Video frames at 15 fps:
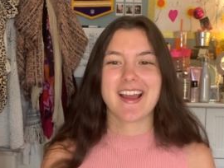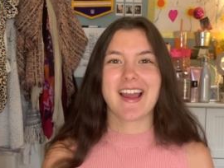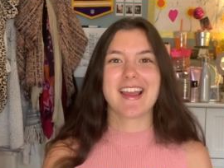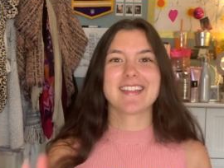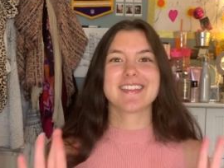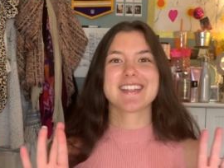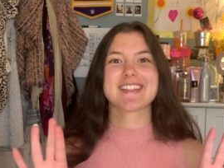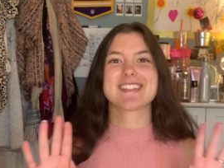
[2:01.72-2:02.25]
I
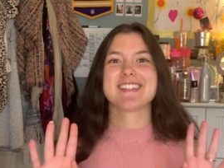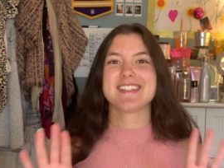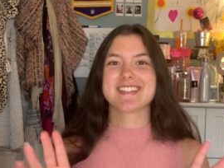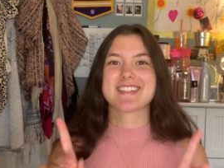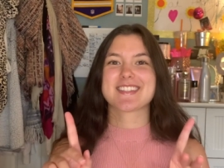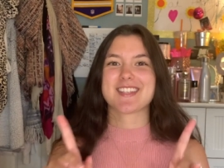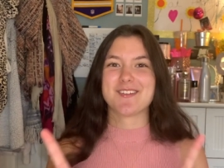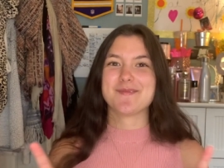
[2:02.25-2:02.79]
at least need
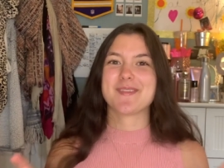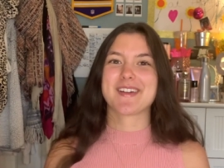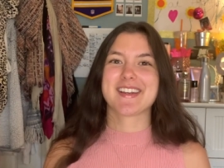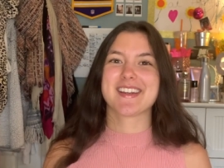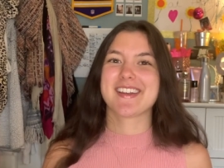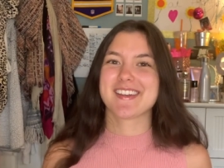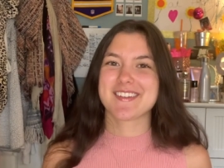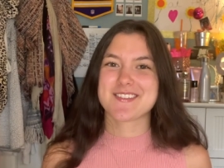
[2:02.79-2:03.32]
somebody
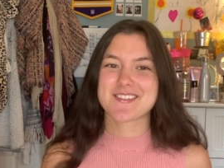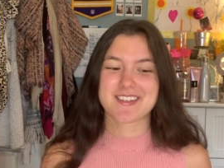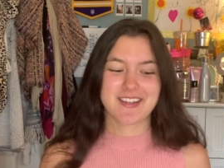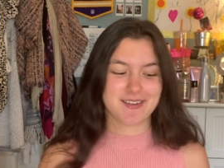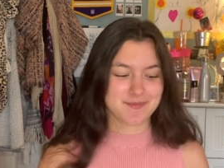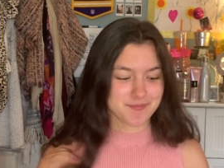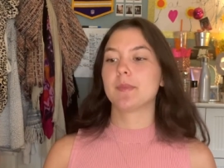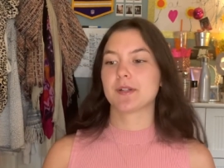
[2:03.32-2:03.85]
to use
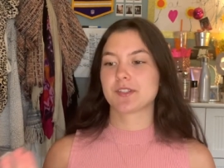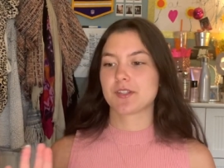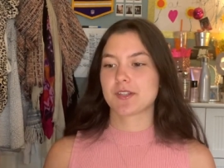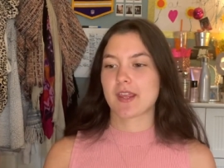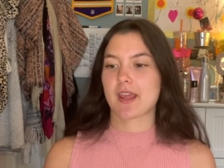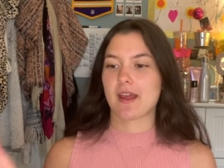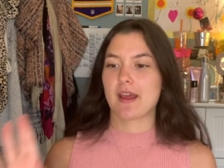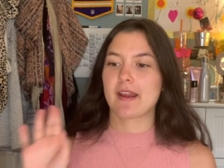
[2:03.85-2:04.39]
it. But so
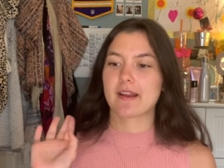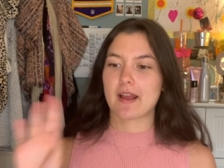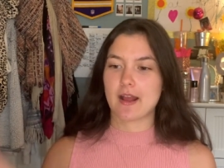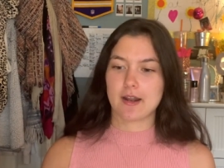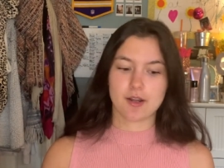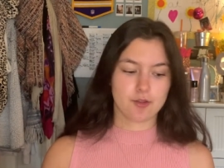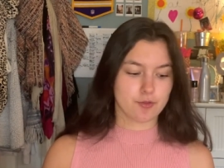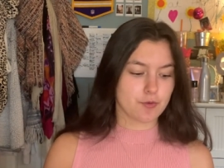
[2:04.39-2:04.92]
yeah, I
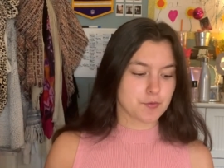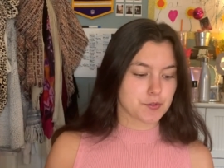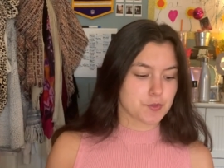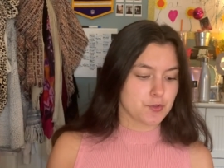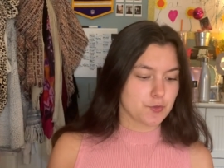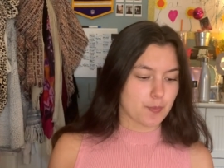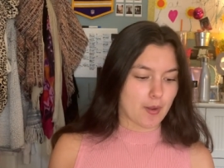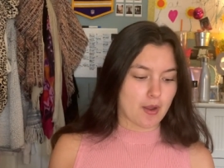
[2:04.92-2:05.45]
got those
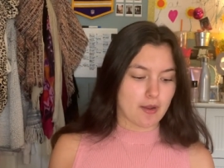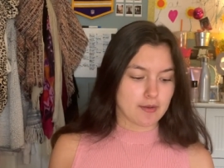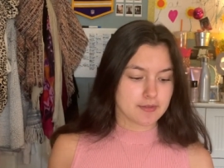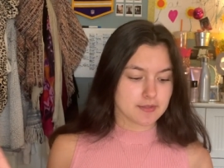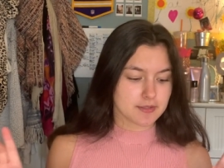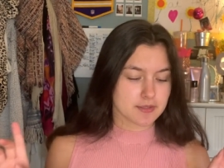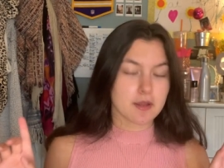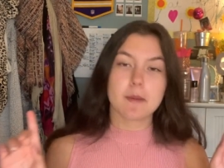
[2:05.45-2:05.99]

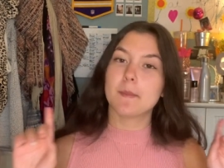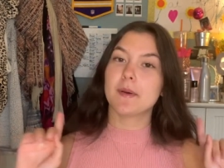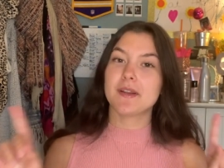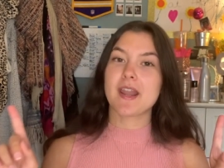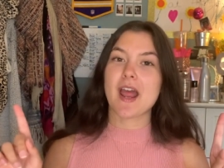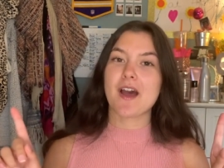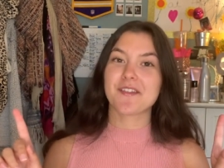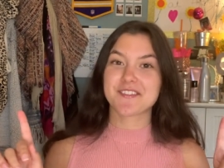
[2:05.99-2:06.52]
coupons. But
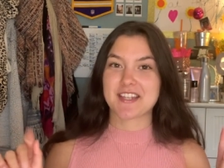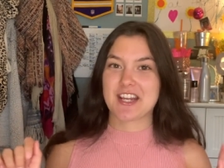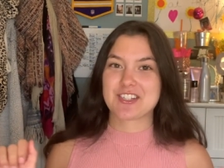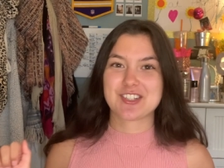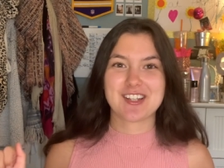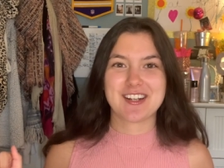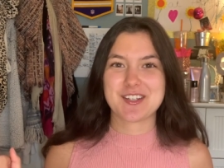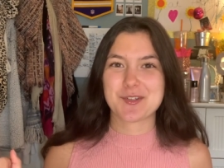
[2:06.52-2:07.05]
now let's
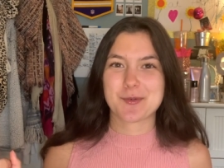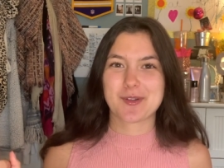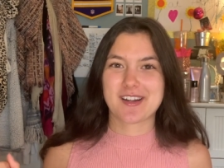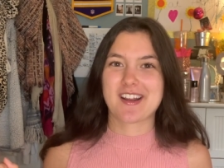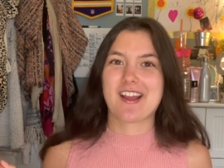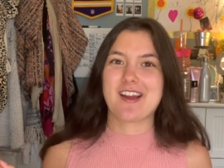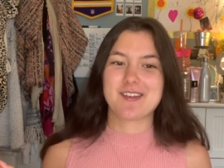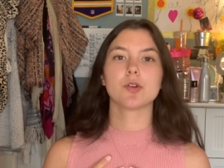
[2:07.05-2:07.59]
actually get into what I
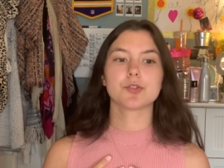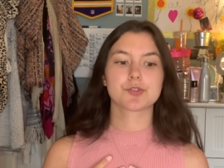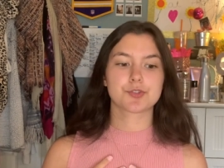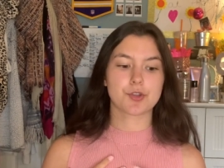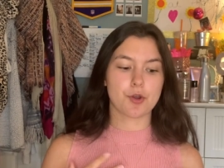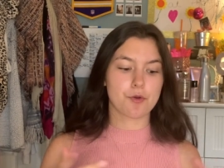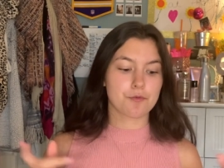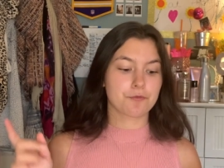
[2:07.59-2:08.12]
got.
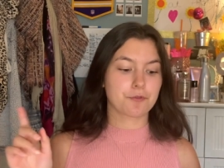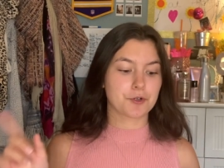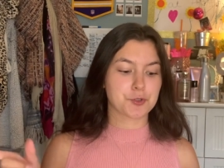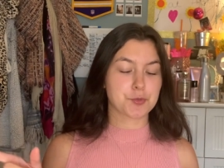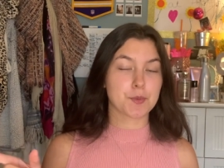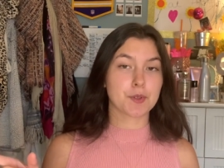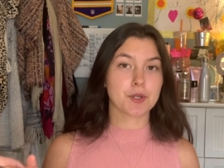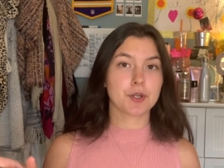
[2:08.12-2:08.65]
So
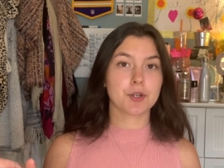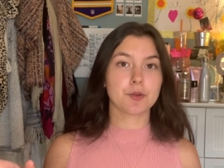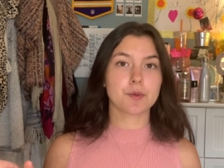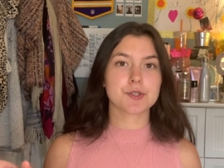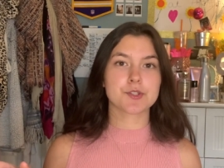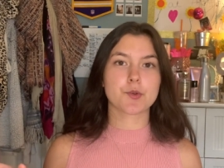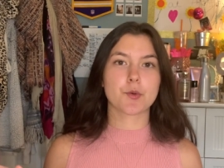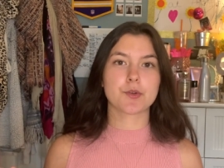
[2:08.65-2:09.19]
first what I'm gonna do
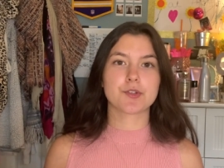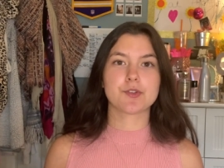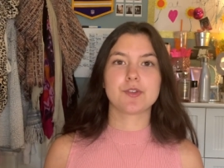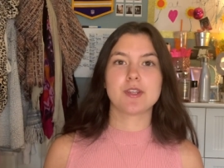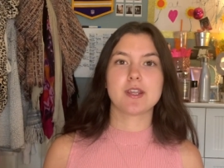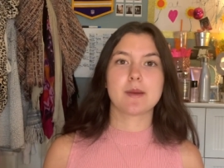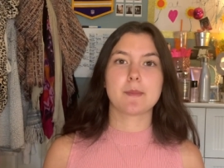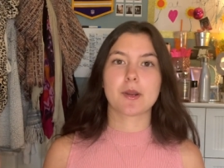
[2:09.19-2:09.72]
is go into
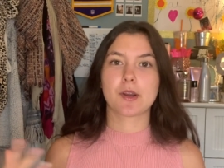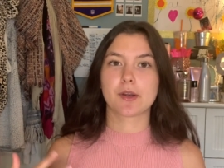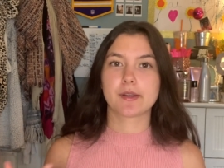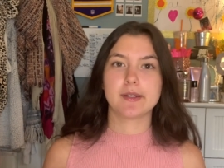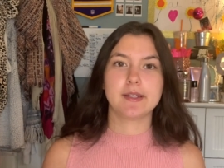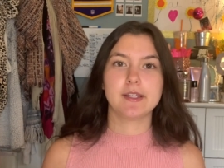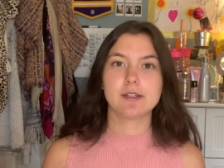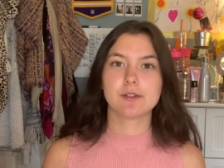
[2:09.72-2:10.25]
the
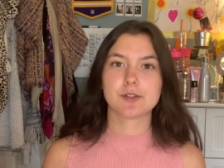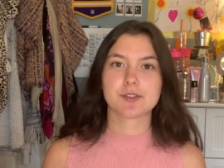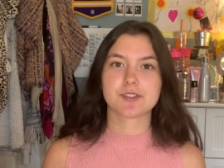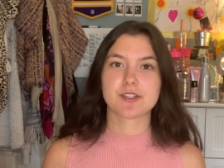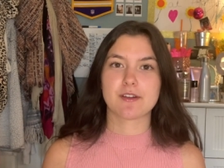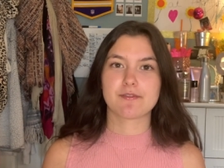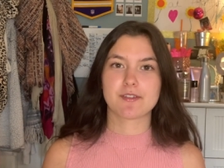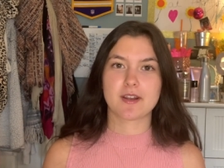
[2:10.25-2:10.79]
American Eagle
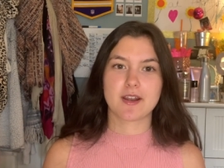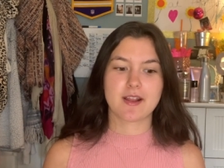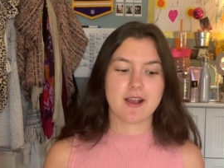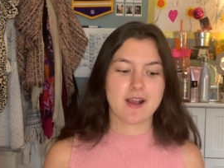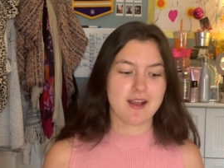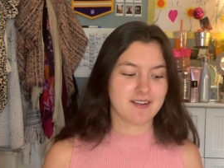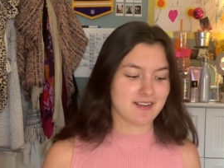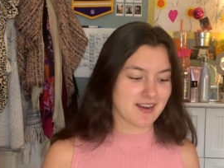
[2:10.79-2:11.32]
stuff that I
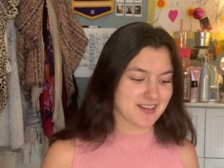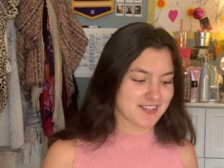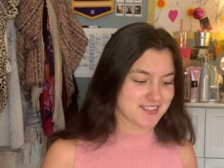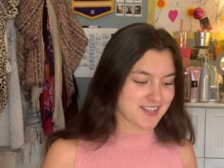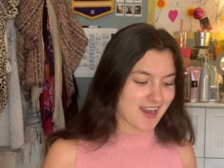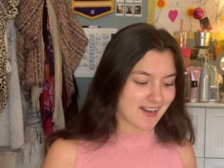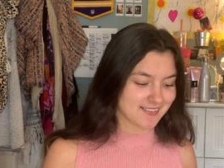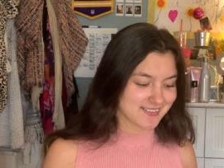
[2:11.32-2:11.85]
got. I
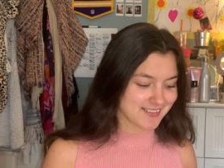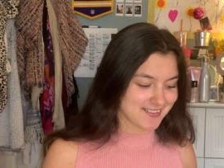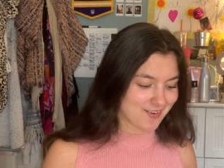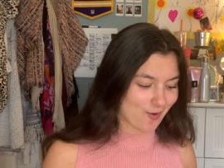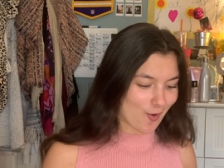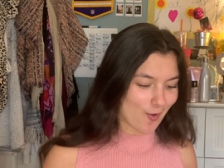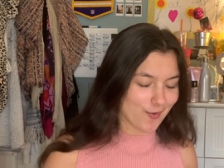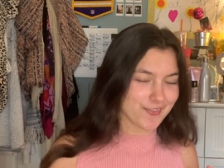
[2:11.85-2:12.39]
stacked it
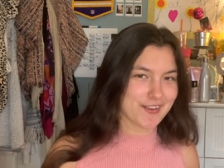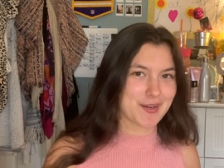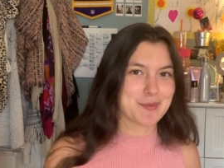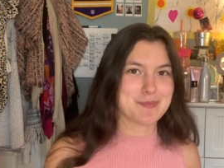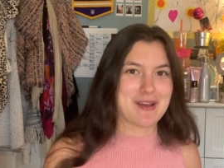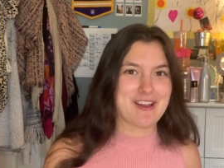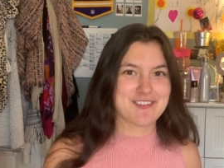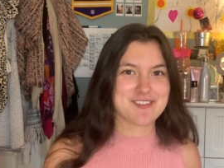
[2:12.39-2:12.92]
all in like a
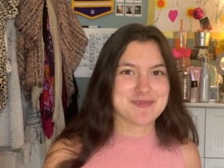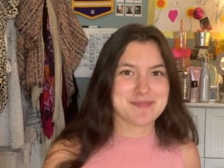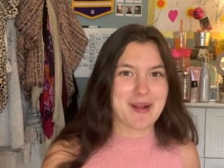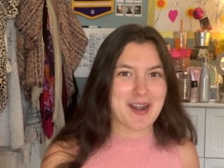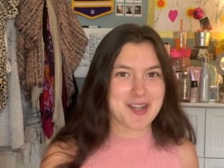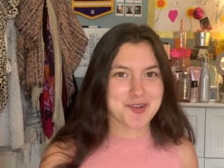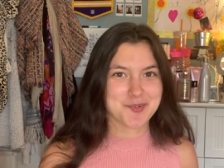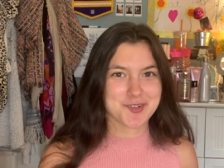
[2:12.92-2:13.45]
Bath and
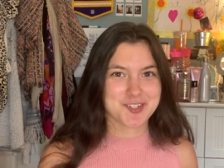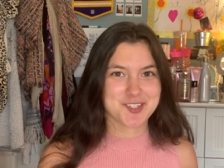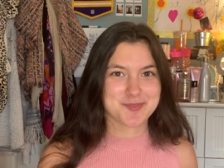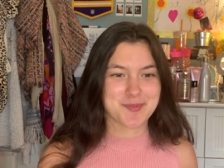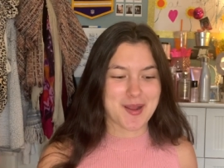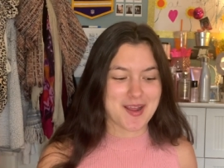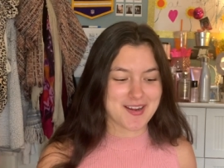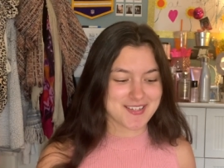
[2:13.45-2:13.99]
Body Works
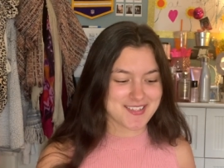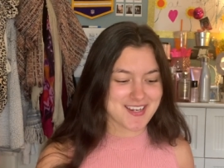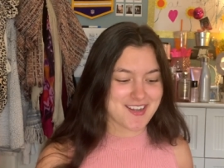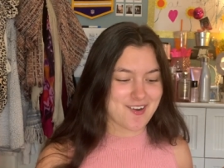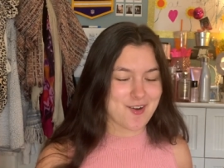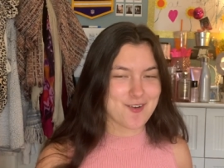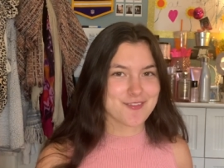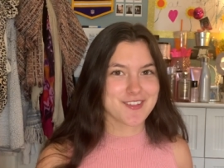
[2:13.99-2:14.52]
box and
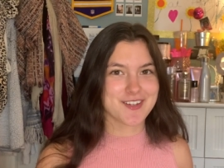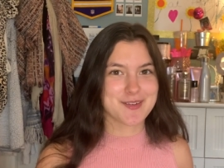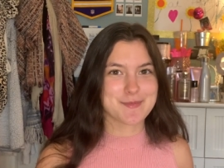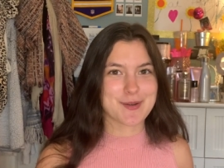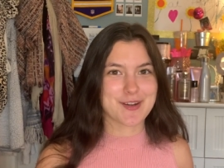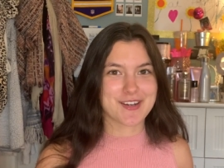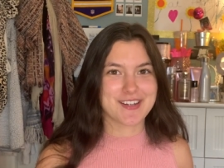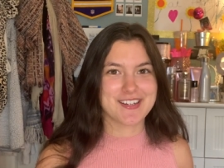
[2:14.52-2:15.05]
all the
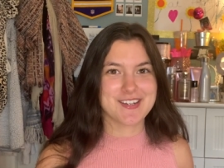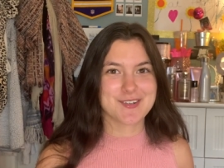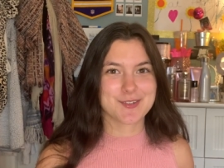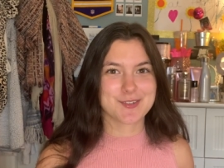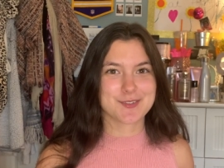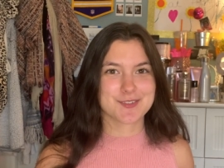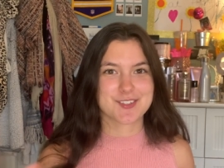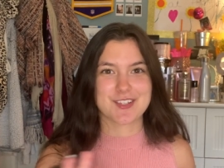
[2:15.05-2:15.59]
American
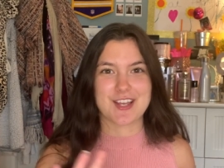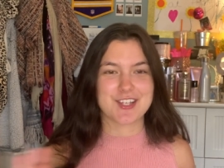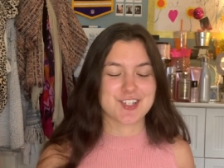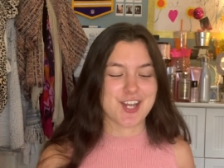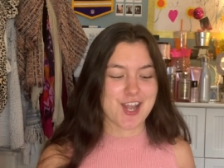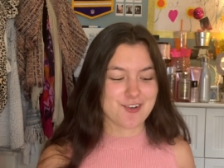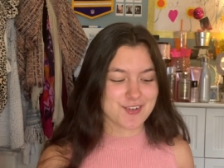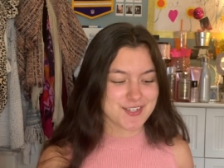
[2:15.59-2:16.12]
Eagle slash
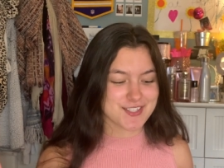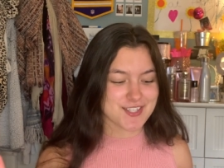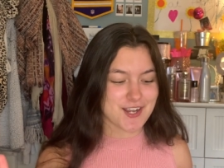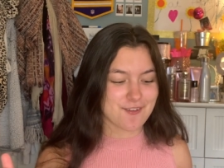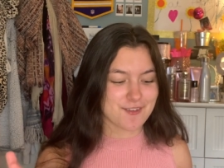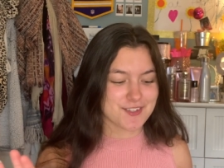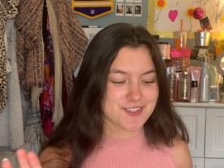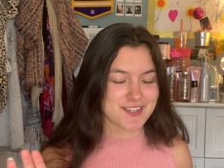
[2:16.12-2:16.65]
Aerie
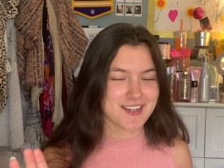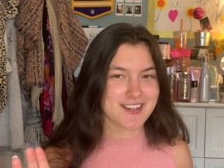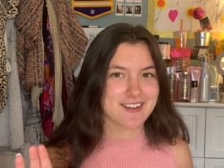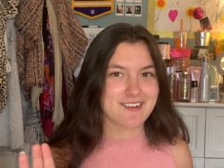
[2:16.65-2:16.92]
stuff is like